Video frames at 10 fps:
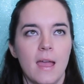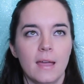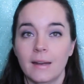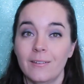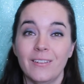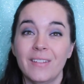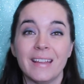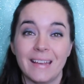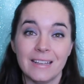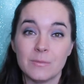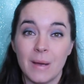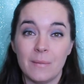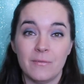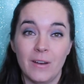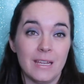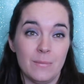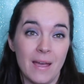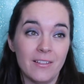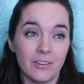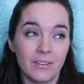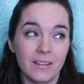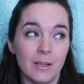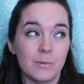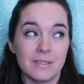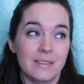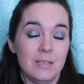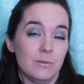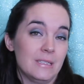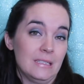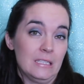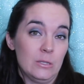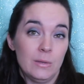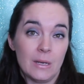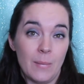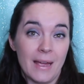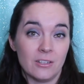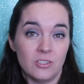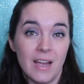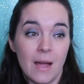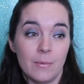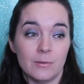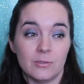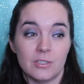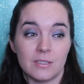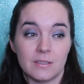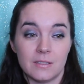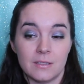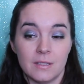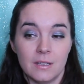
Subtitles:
And I don't have anything against Frankie Ballard. It wasn't that he was doing a bad job. It was just